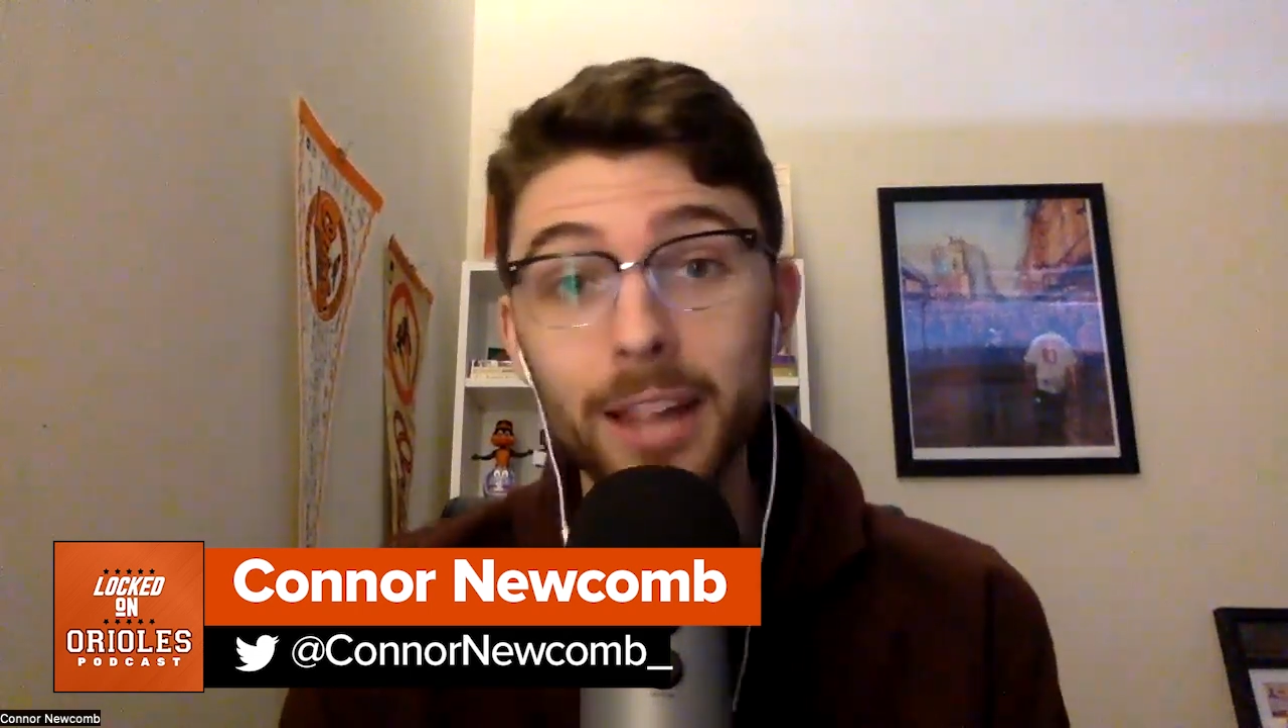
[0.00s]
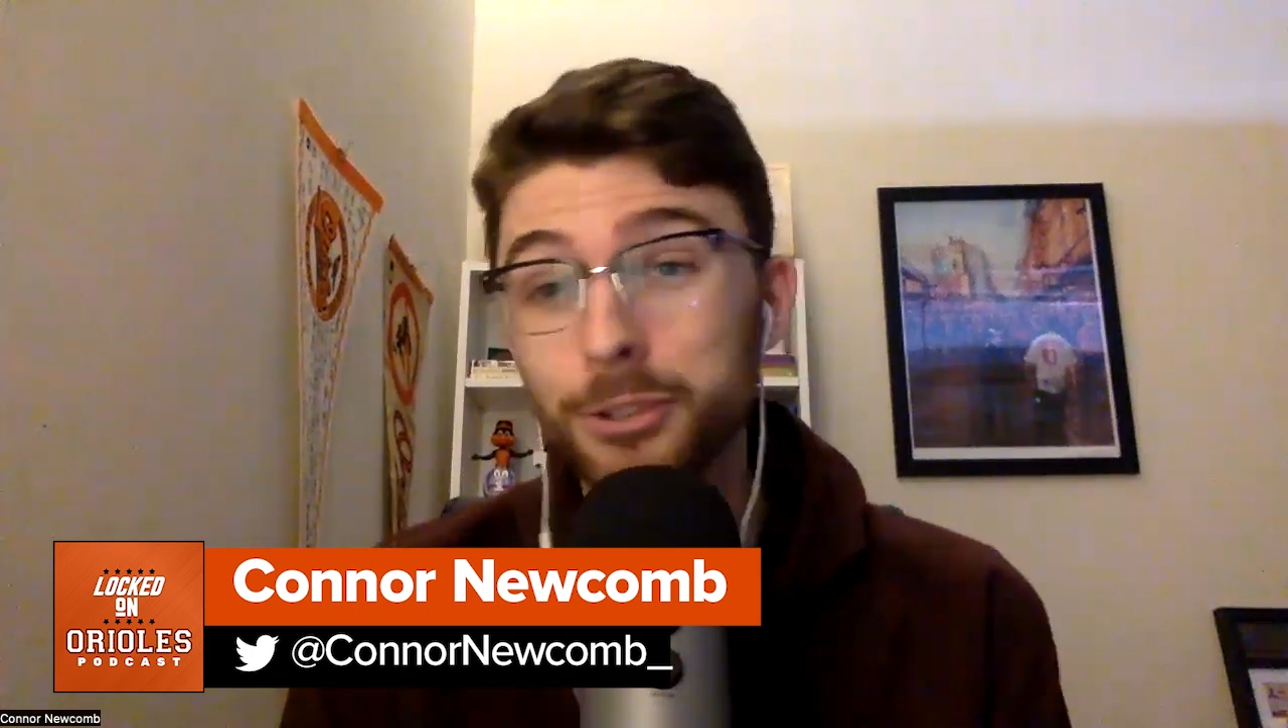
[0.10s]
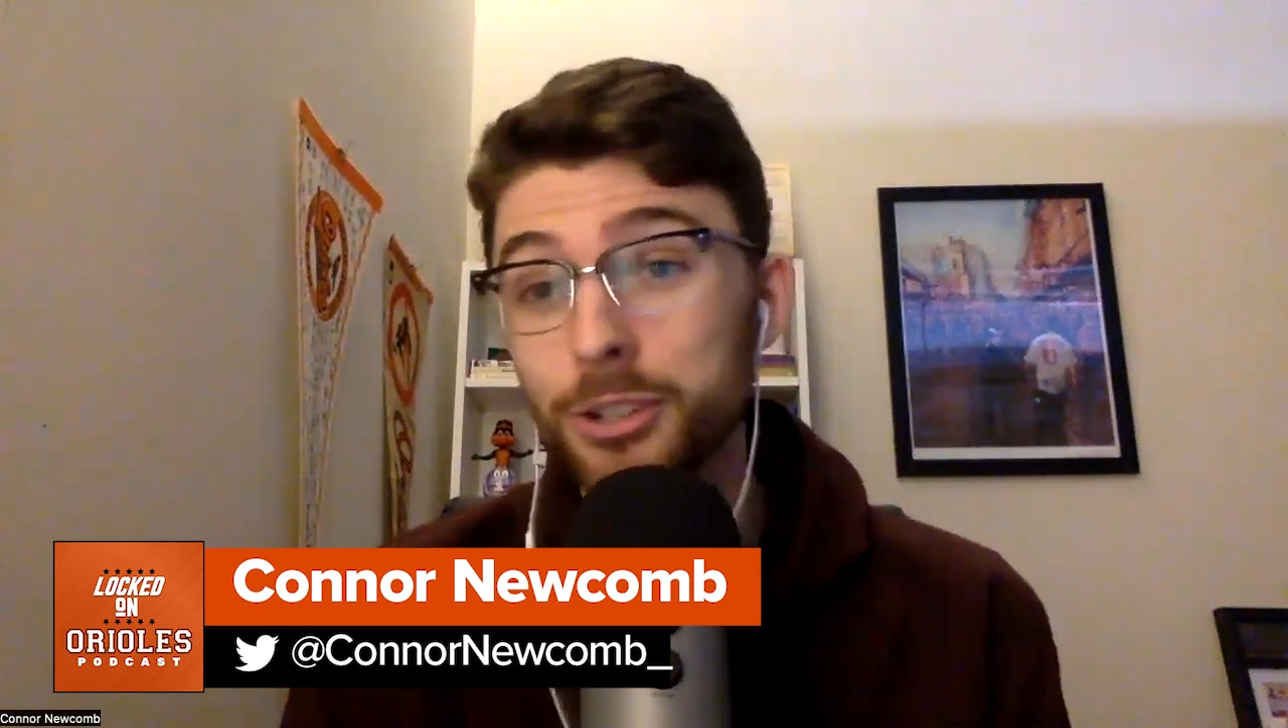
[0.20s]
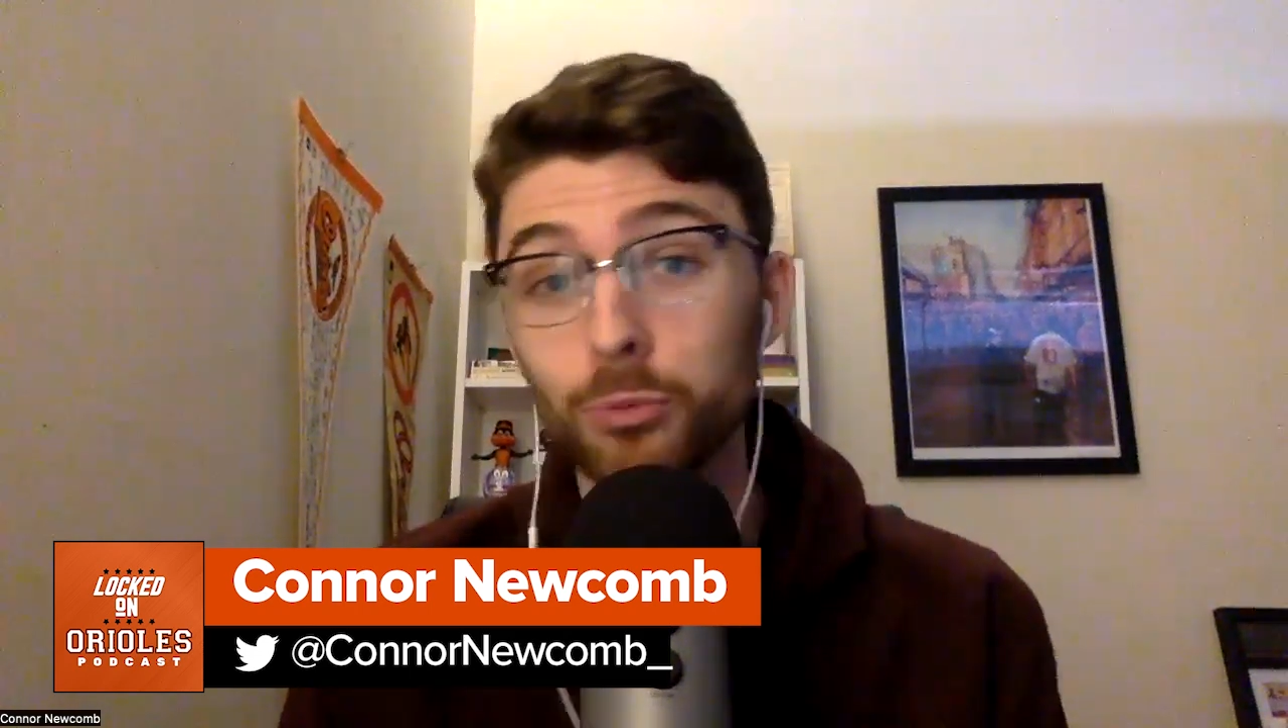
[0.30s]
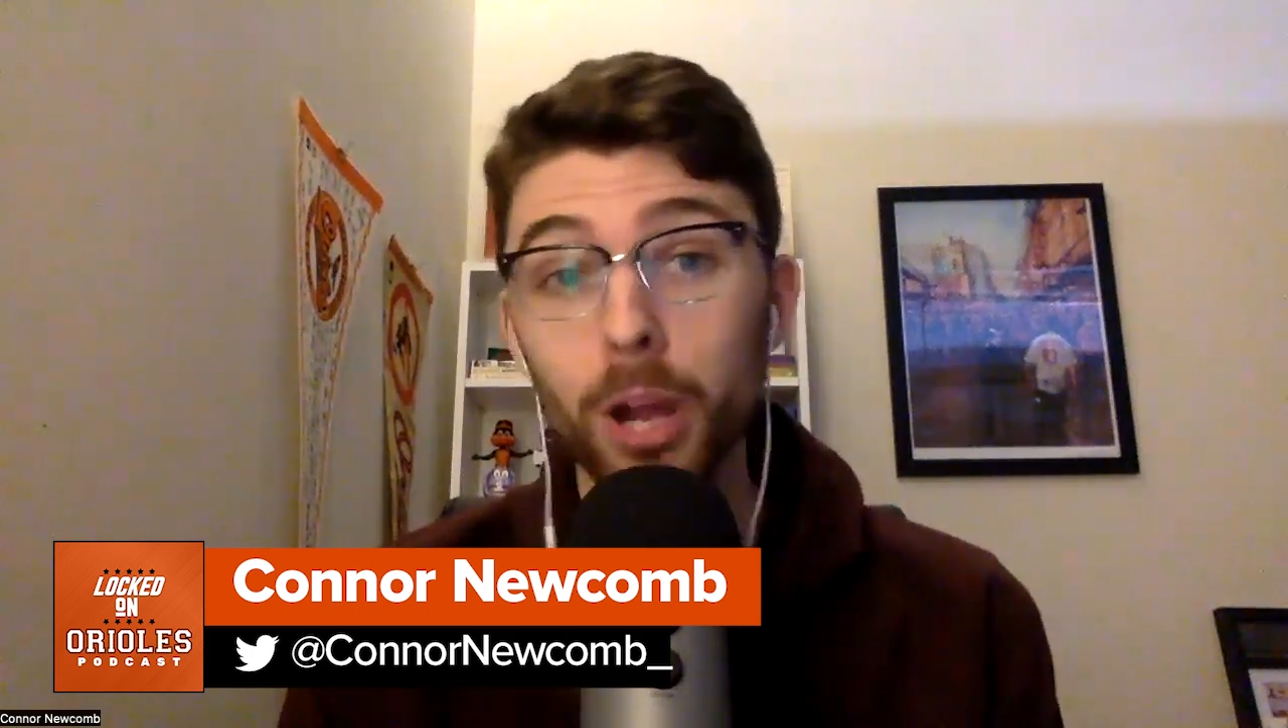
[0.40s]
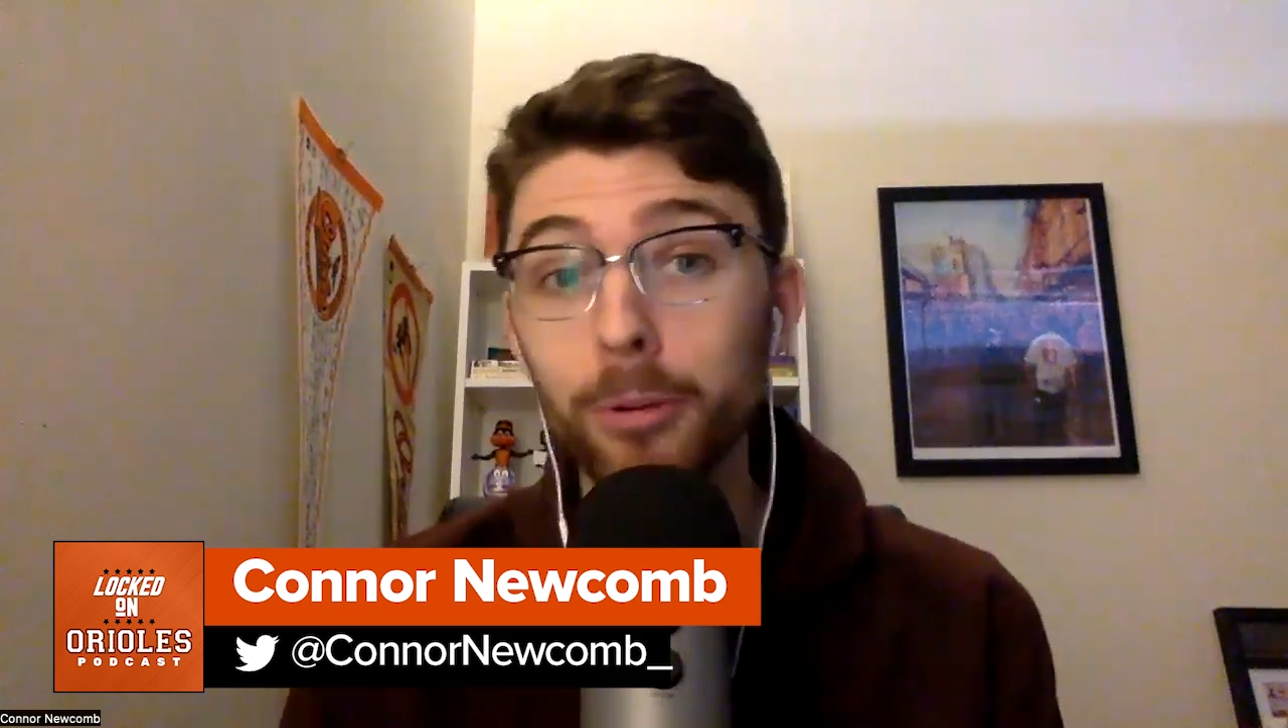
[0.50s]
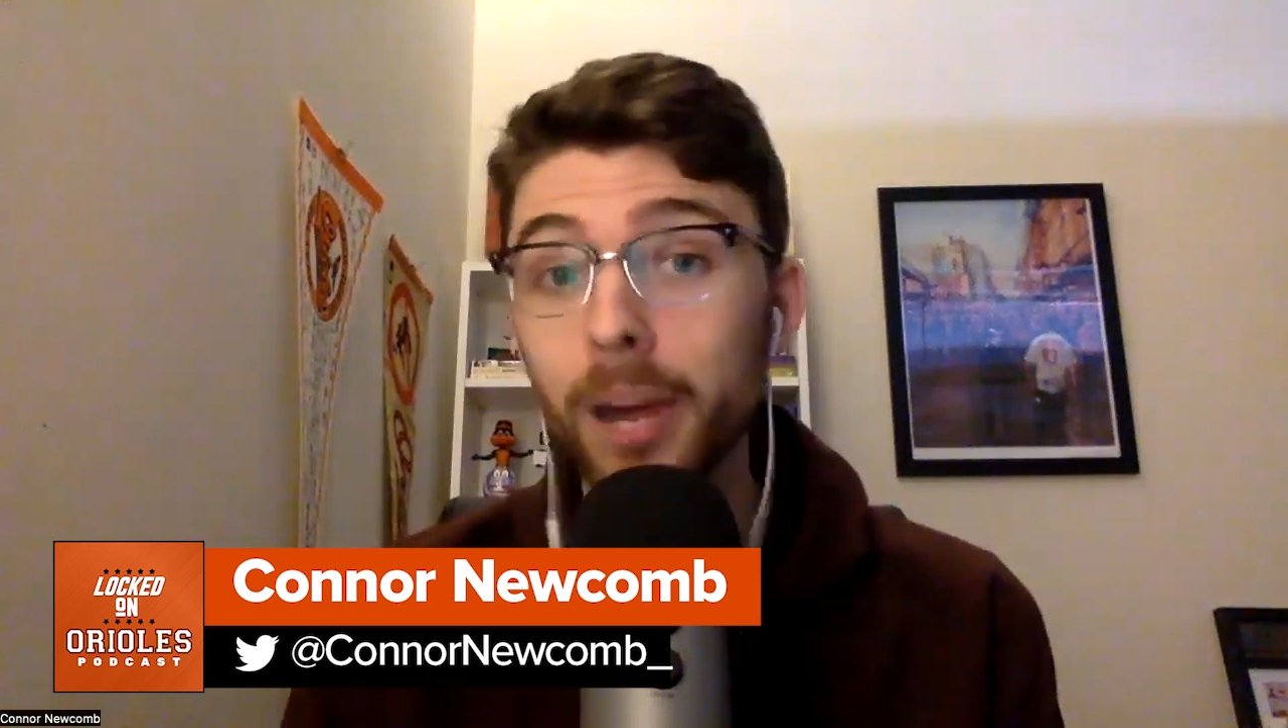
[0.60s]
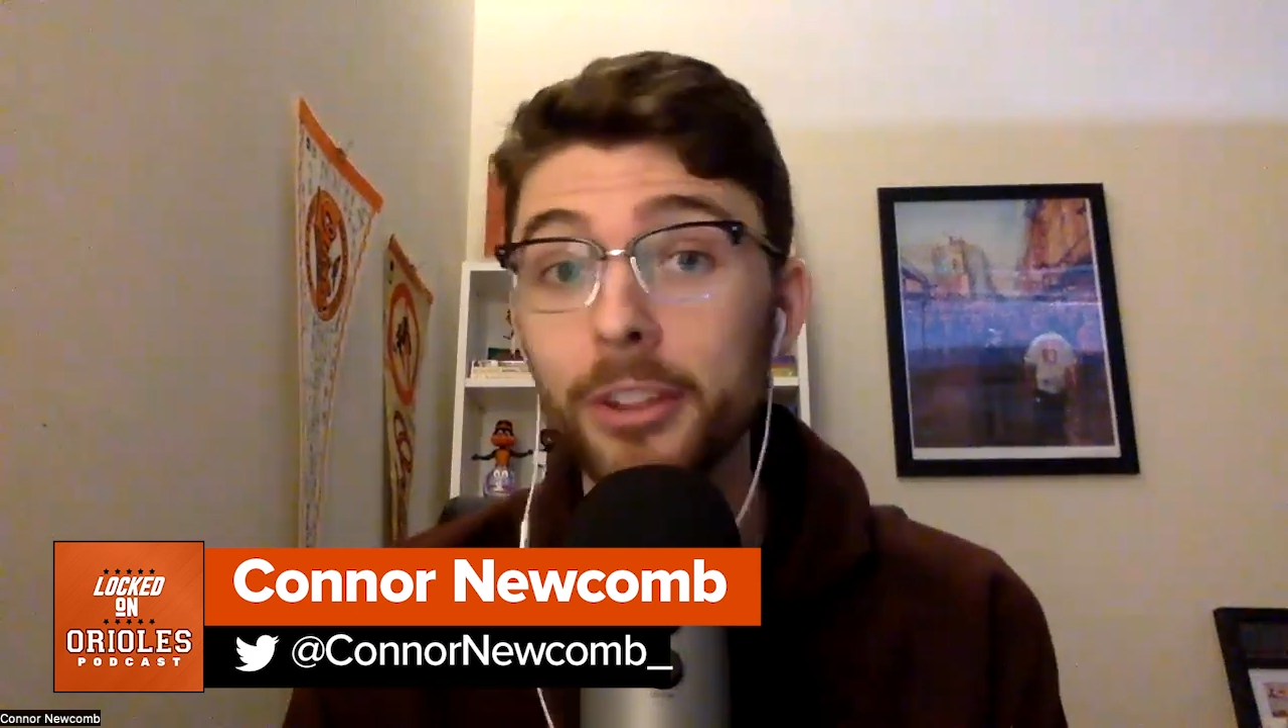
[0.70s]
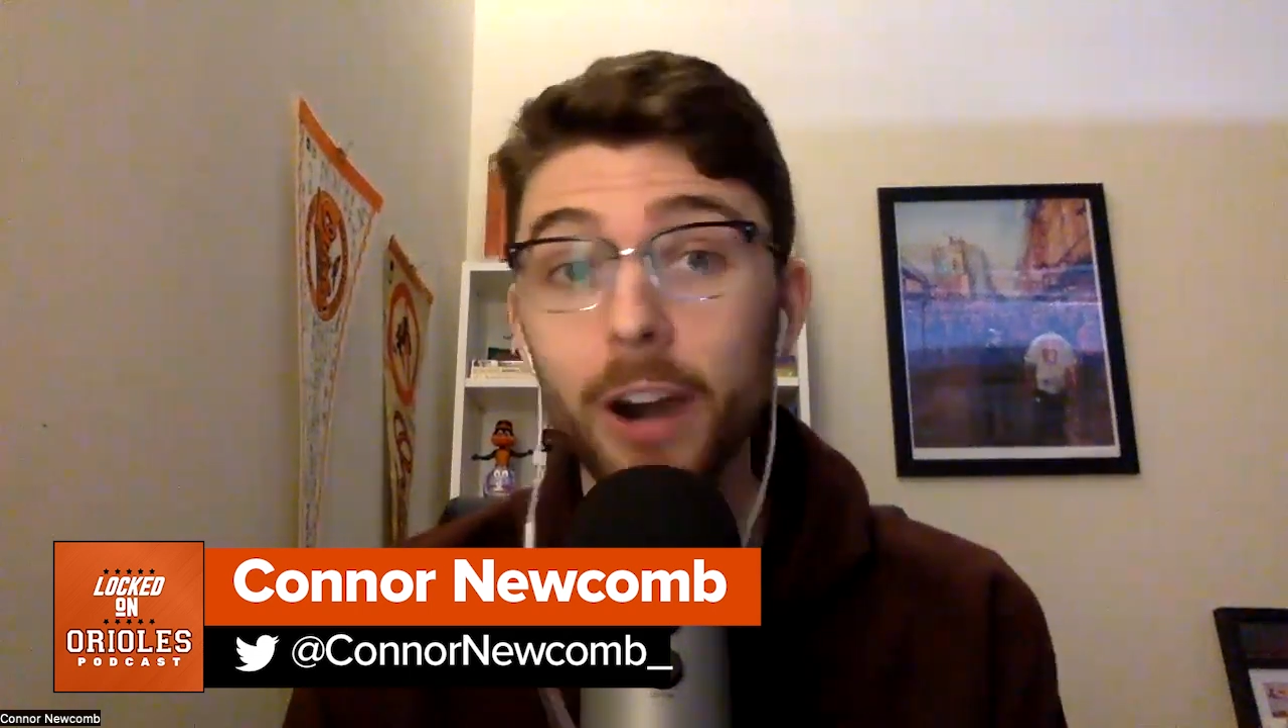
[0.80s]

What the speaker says: is right around